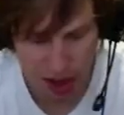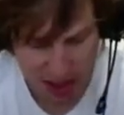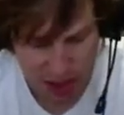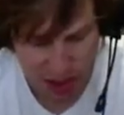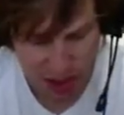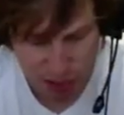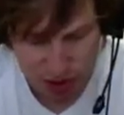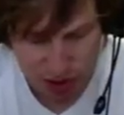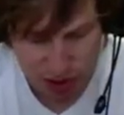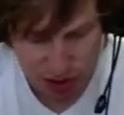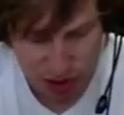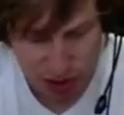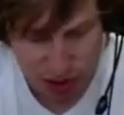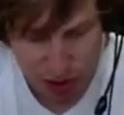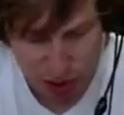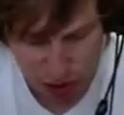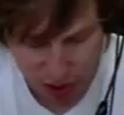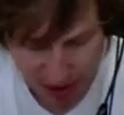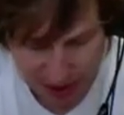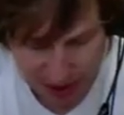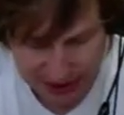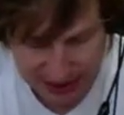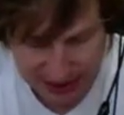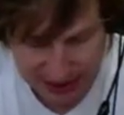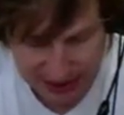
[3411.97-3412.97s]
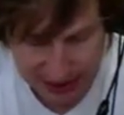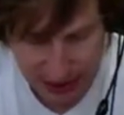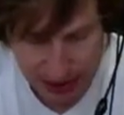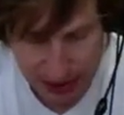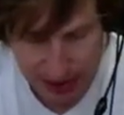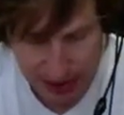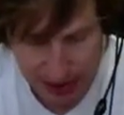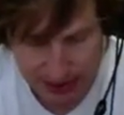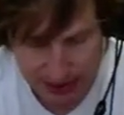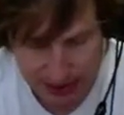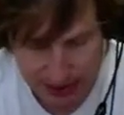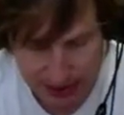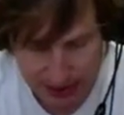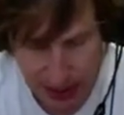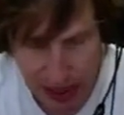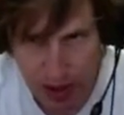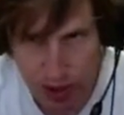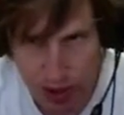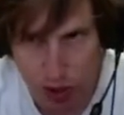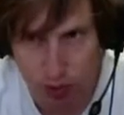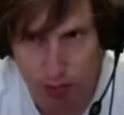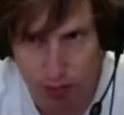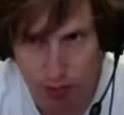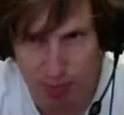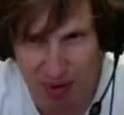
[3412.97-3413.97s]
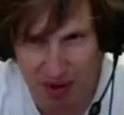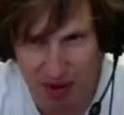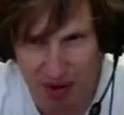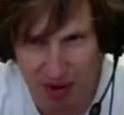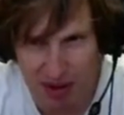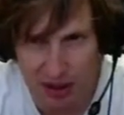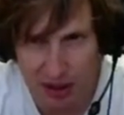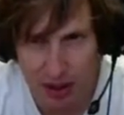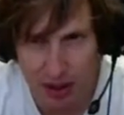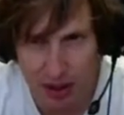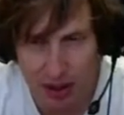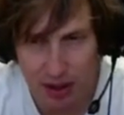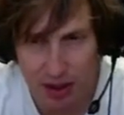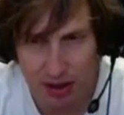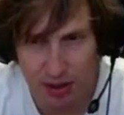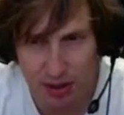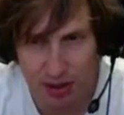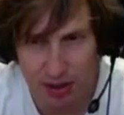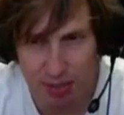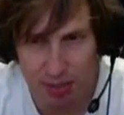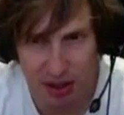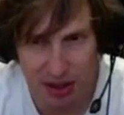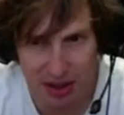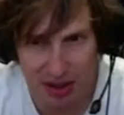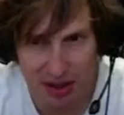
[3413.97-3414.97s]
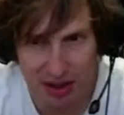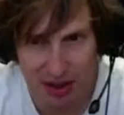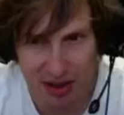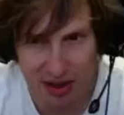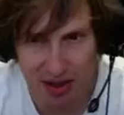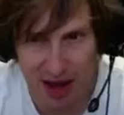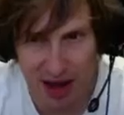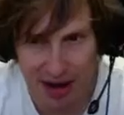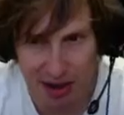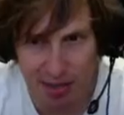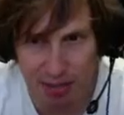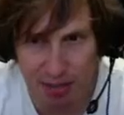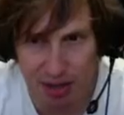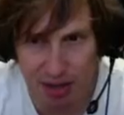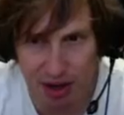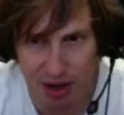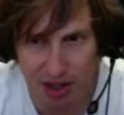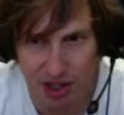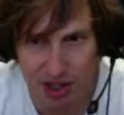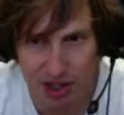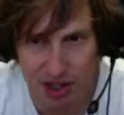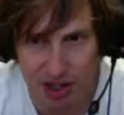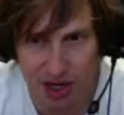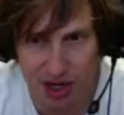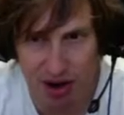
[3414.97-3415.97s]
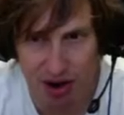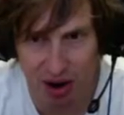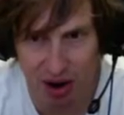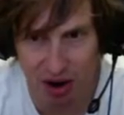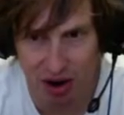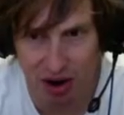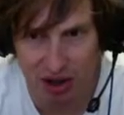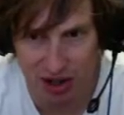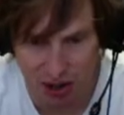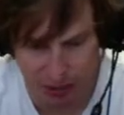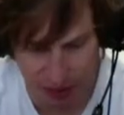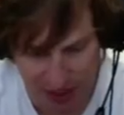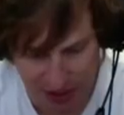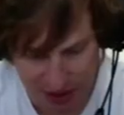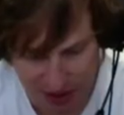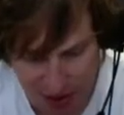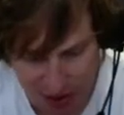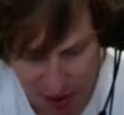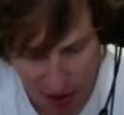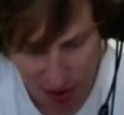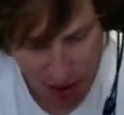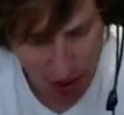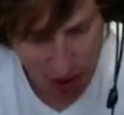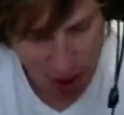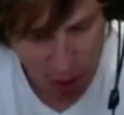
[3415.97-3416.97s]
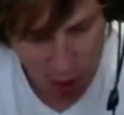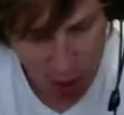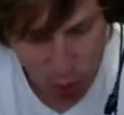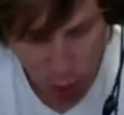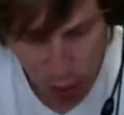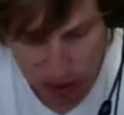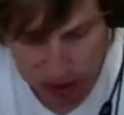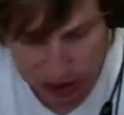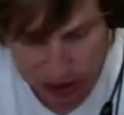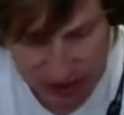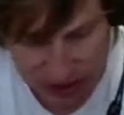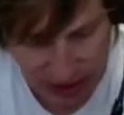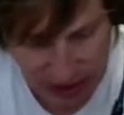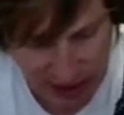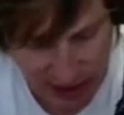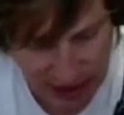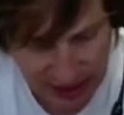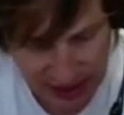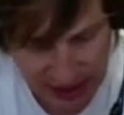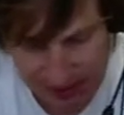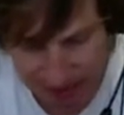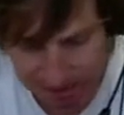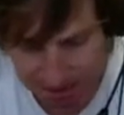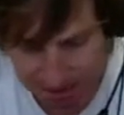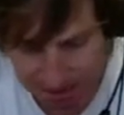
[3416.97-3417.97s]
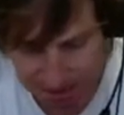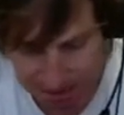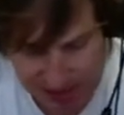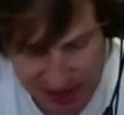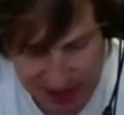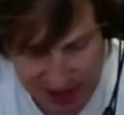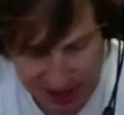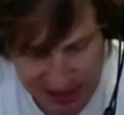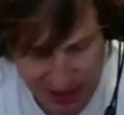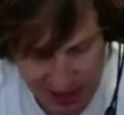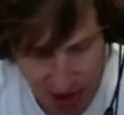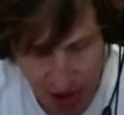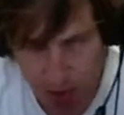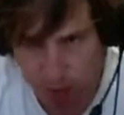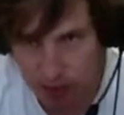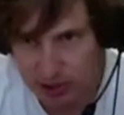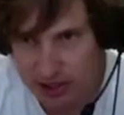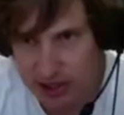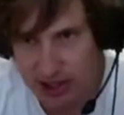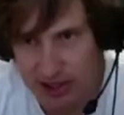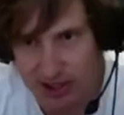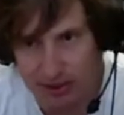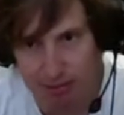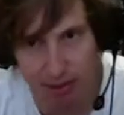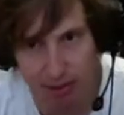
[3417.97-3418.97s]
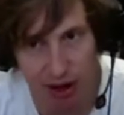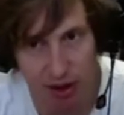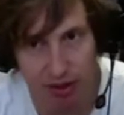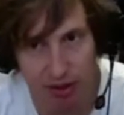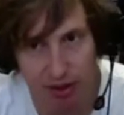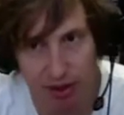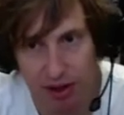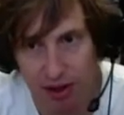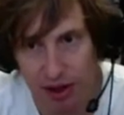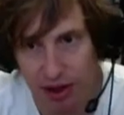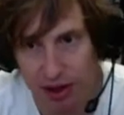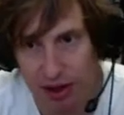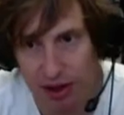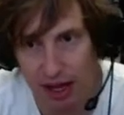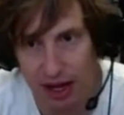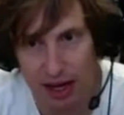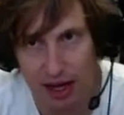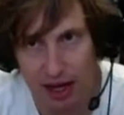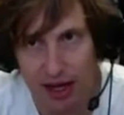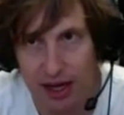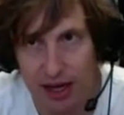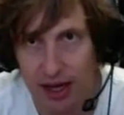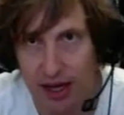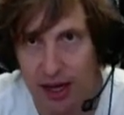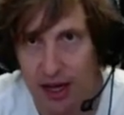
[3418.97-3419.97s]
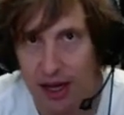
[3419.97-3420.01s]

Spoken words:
It was crazy. The guy who built the plinth, Adam Belanger, our art director, was like, his heart was in his mouth. Like